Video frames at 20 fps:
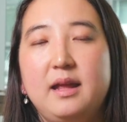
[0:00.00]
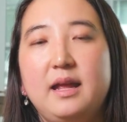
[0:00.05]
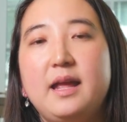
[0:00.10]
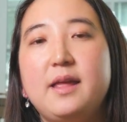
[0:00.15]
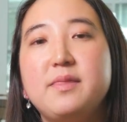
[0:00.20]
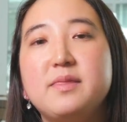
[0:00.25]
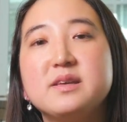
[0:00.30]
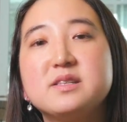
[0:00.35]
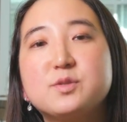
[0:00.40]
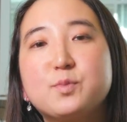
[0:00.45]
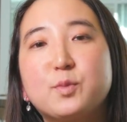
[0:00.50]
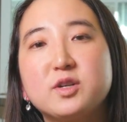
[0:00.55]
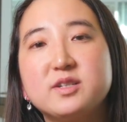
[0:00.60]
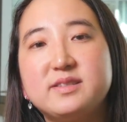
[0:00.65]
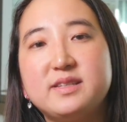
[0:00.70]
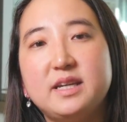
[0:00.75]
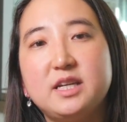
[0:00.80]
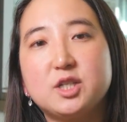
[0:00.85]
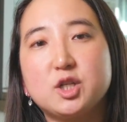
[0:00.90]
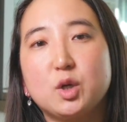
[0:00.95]
In this
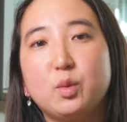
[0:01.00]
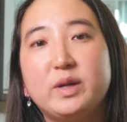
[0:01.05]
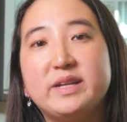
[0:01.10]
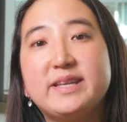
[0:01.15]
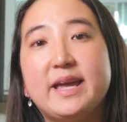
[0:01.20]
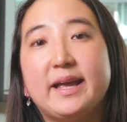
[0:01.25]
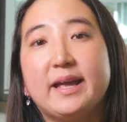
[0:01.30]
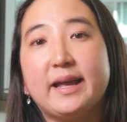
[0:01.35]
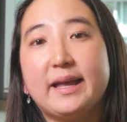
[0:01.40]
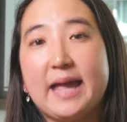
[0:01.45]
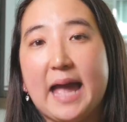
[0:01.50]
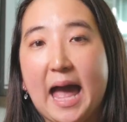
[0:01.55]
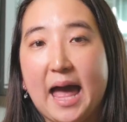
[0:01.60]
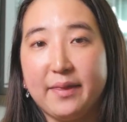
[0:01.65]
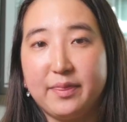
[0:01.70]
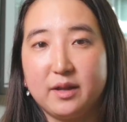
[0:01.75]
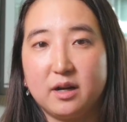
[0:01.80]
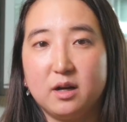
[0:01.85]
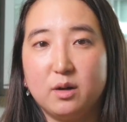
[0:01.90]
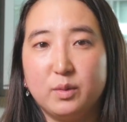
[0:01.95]
procedure, we take a
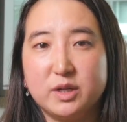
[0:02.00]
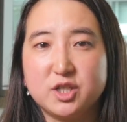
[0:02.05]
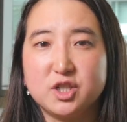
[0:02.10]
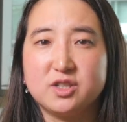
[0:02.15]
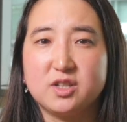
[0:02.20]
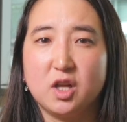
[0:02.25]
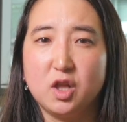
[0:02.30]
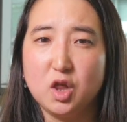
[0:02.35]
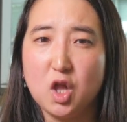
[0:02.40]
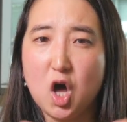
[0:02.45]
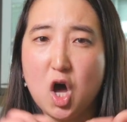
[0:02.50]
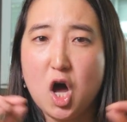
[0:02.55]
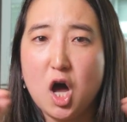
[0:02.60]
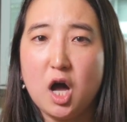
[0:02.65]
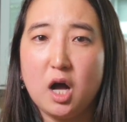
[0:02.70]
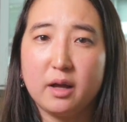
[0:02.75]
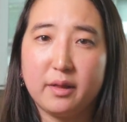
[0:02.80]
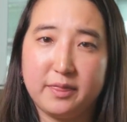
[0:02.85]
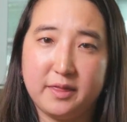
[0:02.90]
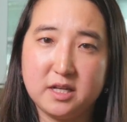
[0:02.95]
catheter, which is a
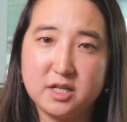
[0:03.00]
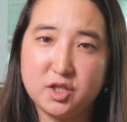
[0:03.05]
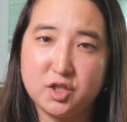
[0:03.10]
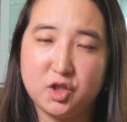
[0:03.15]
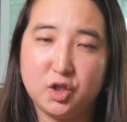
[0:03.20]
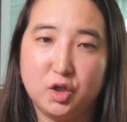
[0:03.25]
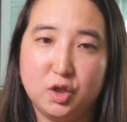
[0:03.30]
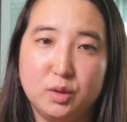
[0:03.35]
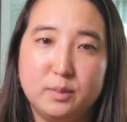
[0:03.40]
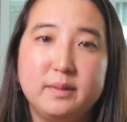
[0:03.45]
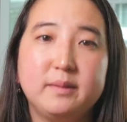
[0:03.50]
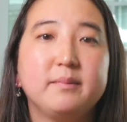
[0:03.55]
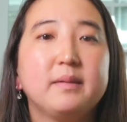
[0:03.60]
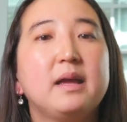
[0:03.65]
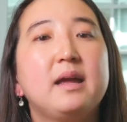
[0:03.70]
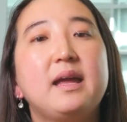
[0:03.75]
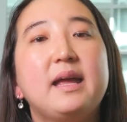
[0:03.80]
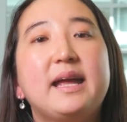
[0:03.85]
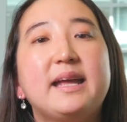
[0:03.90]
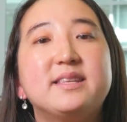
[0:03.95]
long, thin tube,
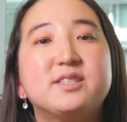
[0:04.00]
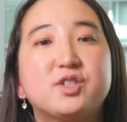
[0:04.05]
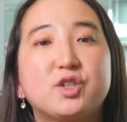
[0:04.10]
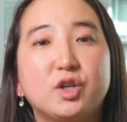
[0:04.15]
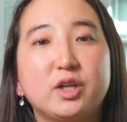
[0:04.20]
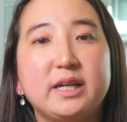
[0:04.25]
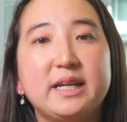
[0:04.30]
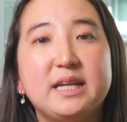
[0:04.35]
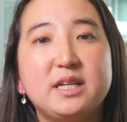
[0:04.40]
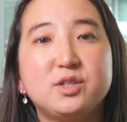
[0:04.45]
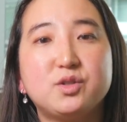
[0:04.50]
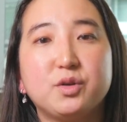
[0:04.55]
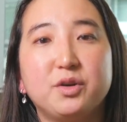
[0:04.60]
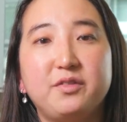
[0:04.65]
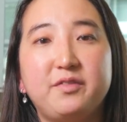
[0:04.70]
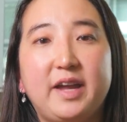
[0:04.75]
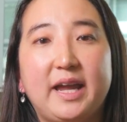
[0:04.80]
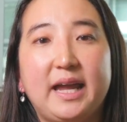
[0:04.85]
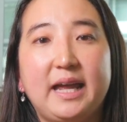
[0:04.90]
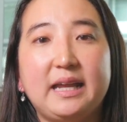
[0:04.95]
insert it into a
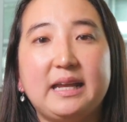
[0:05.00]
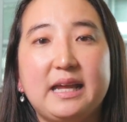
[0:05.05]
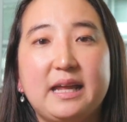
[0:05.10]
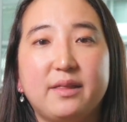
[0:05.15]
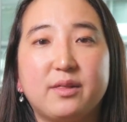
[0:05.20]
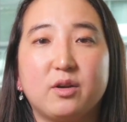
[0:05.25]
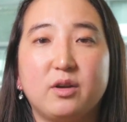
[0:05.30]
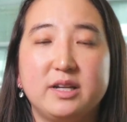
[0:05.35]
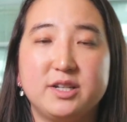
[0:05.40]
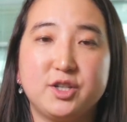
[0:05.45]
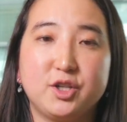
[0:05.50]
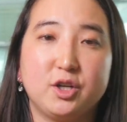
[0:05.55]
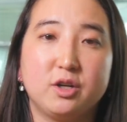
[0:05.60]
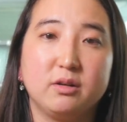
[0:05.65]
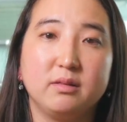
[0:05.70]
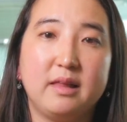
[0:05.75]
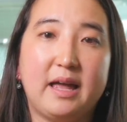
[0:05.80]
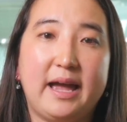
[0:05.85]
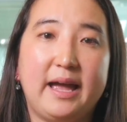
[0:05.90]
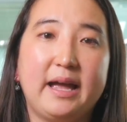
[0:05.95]
vein either into your
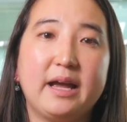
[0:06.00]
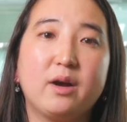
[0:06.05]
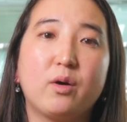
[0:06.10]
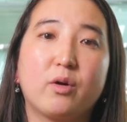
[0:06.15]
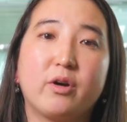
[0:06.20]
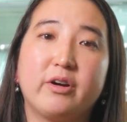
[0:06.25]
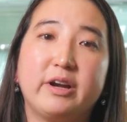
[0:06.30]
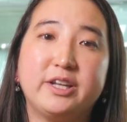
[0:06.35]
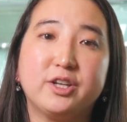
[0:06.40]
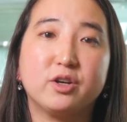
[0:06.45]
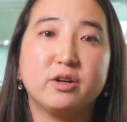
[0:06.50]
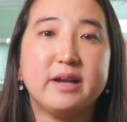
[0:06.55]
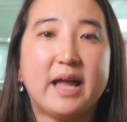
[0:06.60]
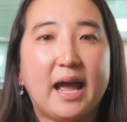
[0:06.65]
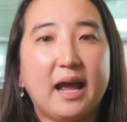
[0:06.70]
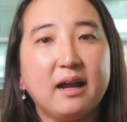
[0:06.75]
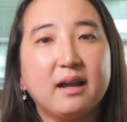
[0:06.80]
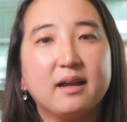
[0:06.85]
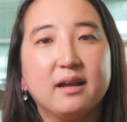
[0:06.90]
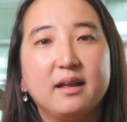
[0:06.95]
leg or in your
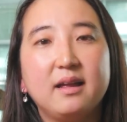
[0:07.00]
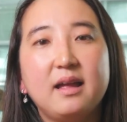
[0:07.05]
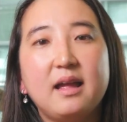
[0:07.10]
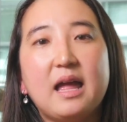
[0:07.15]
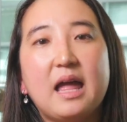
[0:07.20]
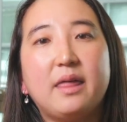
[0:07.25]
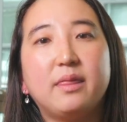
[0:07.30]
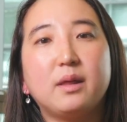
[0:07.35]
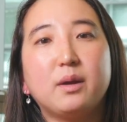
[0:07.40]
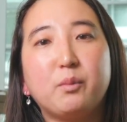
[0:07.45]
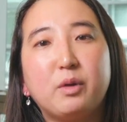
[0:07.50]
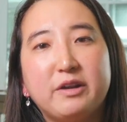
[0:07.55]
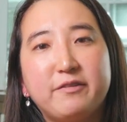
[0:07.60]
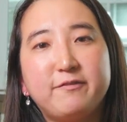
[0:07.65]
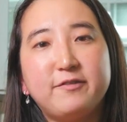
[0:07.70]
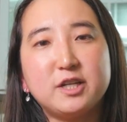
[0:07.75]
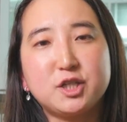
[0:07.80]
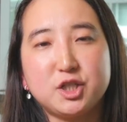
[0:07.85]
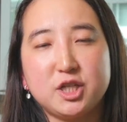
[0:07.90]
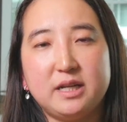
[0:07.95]
neck, and then we
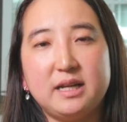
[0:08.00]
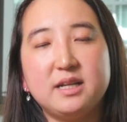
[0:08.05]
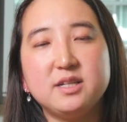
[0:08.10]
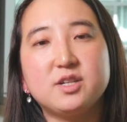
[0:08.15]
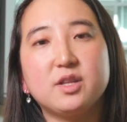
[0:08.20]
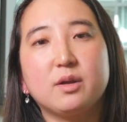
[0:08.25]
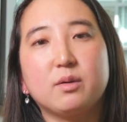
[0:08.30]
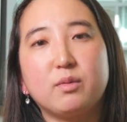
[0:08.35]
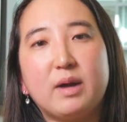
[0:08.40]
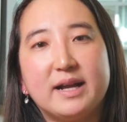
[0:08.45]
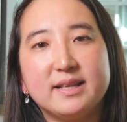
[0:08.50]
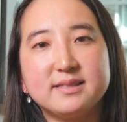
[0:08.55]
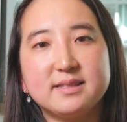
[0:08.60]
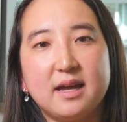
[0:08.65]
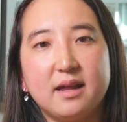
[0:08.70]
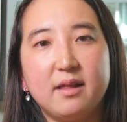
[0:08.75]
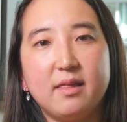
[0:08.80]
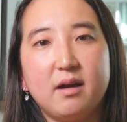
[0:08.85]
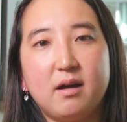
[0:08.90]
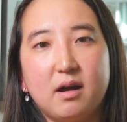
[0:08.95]
fish it into the right
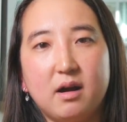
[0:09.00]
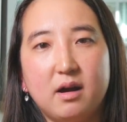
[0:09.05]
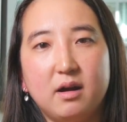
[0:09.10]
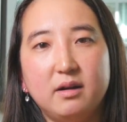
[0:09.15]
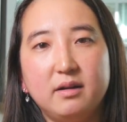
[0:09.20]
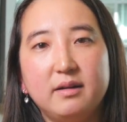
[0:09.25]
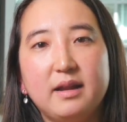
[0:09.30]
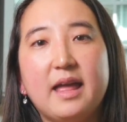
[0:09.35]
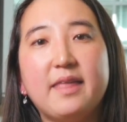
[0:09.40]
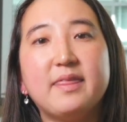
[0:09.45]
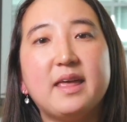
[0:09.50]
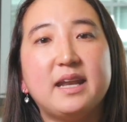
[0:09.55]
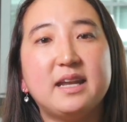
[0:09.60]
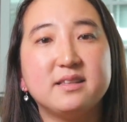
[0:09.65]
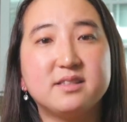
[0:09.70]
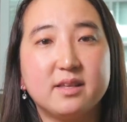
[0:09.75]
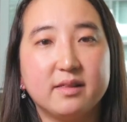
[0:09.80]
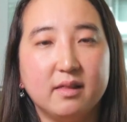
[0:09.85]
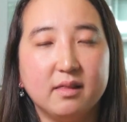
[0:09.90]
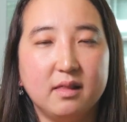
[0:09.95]
side of the heart and then
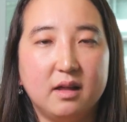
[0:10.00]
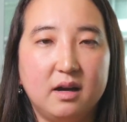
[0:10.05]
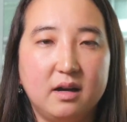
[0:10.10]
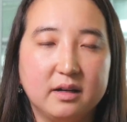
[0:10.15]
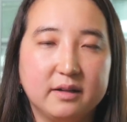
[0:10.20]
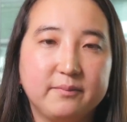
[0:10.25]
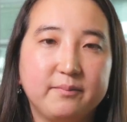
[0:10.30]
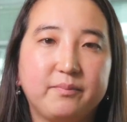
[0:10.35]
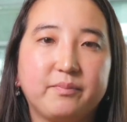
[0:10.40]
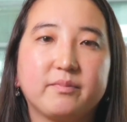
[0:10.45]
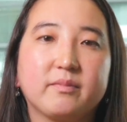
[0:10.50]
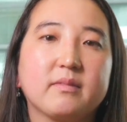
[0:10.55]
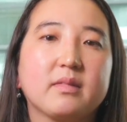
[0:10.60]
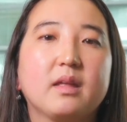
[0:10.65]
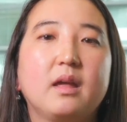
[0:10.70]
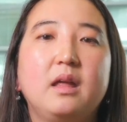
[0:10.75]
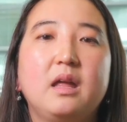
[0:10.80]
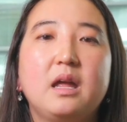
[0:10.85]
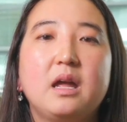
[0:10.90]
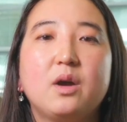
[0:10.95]
into the lung.
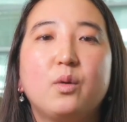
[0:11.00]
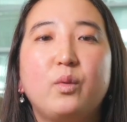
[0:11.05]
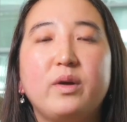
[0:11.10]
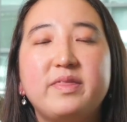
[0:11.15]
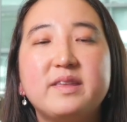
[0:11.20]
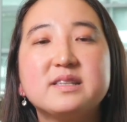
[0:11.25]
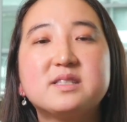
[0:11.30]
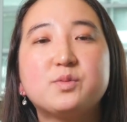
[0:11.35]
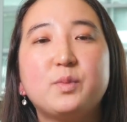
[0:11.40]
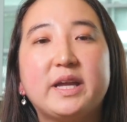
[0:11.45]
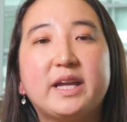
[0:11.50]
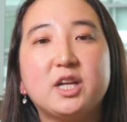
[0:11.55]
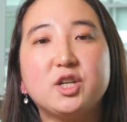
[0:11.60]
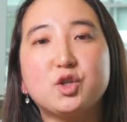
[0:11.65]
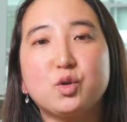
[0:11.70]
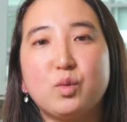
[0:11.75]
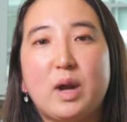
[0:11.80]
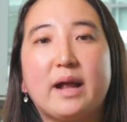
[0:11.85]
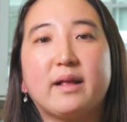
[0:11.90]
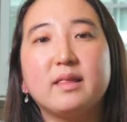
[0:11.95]
With this, we can
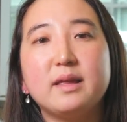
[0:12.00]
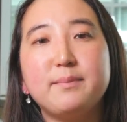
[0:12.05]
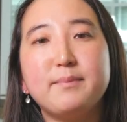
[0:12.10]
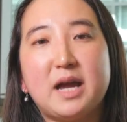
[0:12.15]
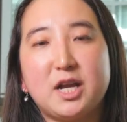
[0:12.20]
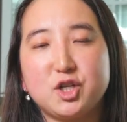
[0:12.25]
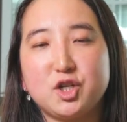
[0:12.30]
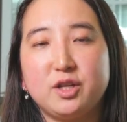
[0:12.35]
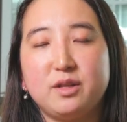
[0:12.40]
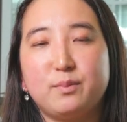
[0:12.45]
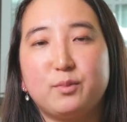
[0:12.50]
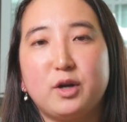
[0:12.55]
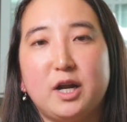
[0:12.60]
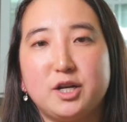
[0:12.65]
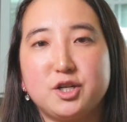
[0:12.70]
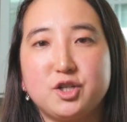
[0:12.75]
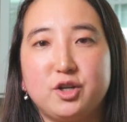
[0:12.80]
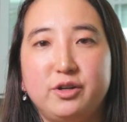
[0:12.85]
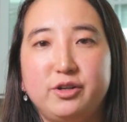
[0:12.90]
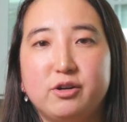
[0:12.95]
directly measure the
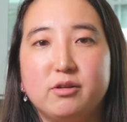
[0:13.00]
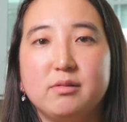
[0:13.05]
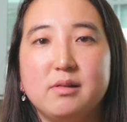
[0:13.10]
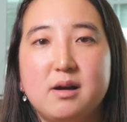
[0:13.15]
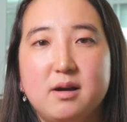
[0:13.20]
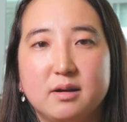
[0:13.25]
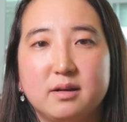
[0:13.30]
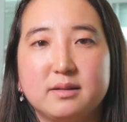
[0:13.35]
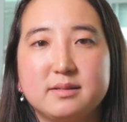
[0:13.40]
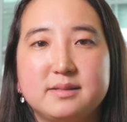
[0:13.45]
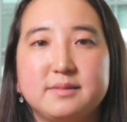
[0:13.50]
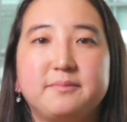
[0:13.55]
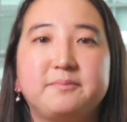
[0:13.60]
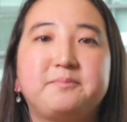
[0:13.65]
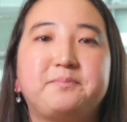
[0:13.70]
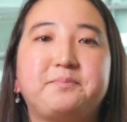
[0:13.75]
pressure in your lungs.